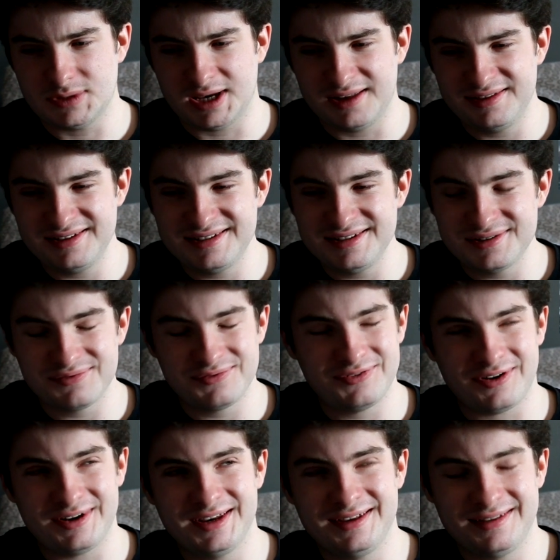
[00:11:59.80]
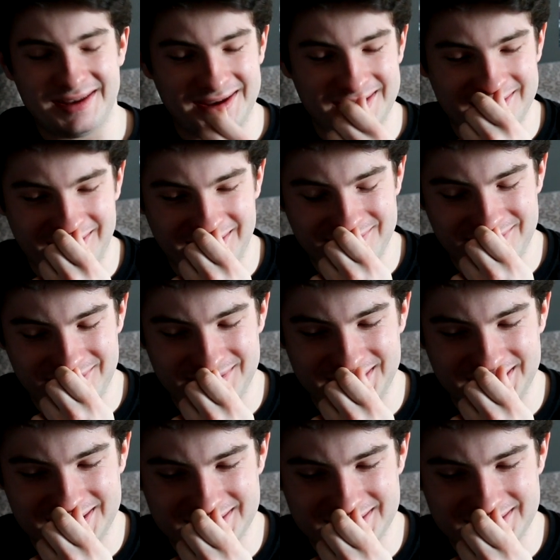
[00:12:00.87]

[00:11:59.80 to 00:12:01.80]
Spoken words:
and this is funny and ironic,